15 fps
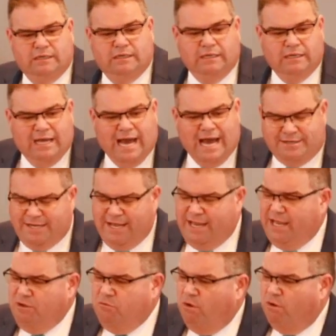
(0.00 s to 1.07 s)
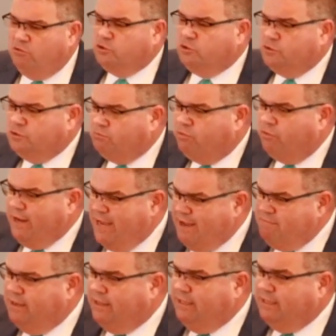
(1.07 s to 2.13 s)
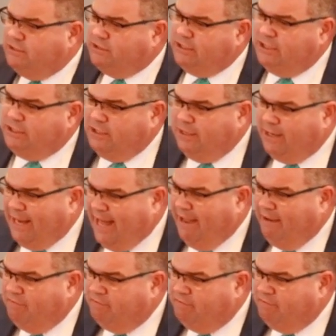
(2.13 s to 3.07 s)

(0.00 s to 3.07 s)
I tell you, He wants preeminence in your life.